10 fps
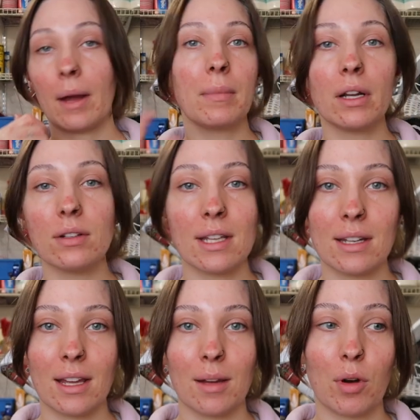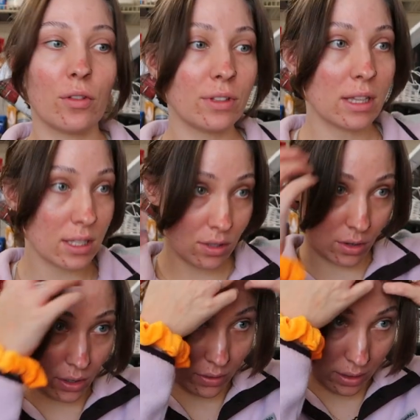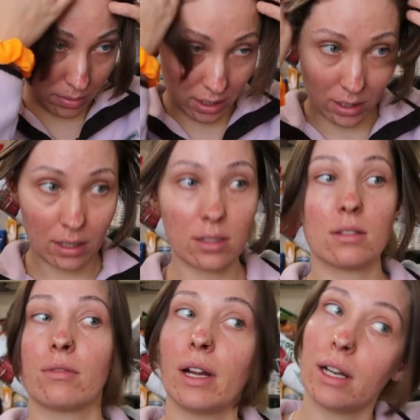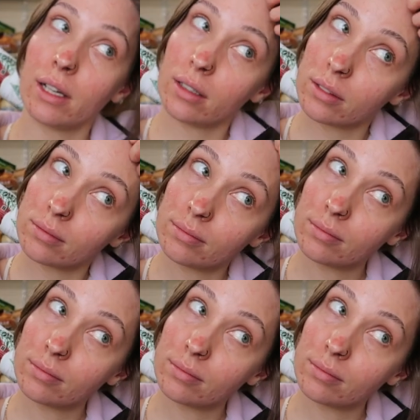Okay, I'm gonna go tend to him. Hopefully these grow on me because right now...